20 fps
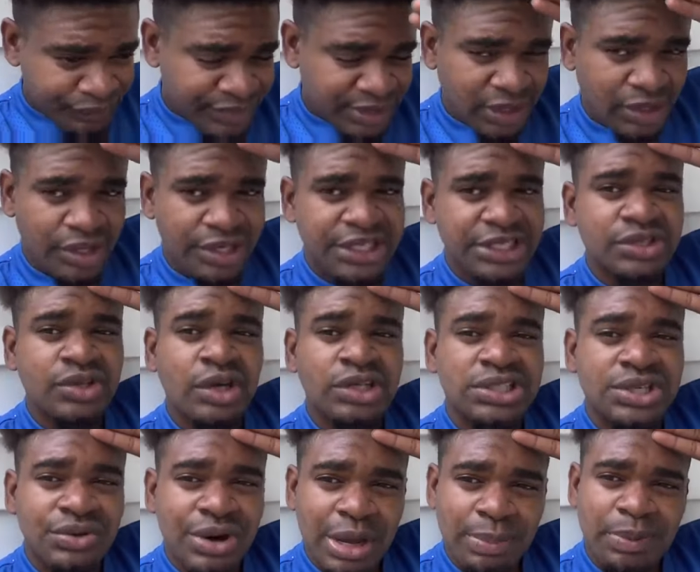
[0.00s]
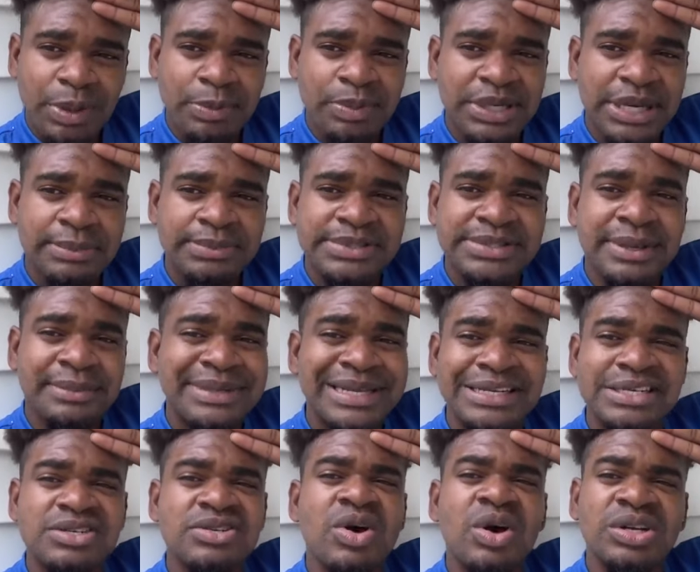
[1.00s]
Tell all the dirty rock people them stop
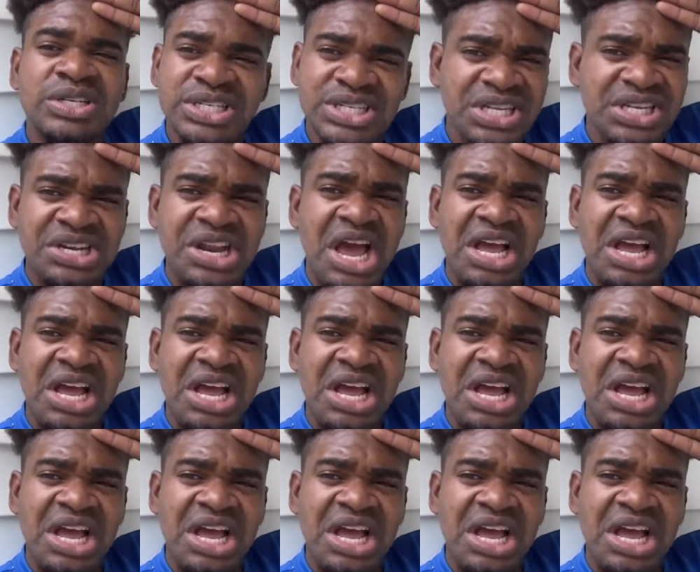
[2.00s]
their dirty,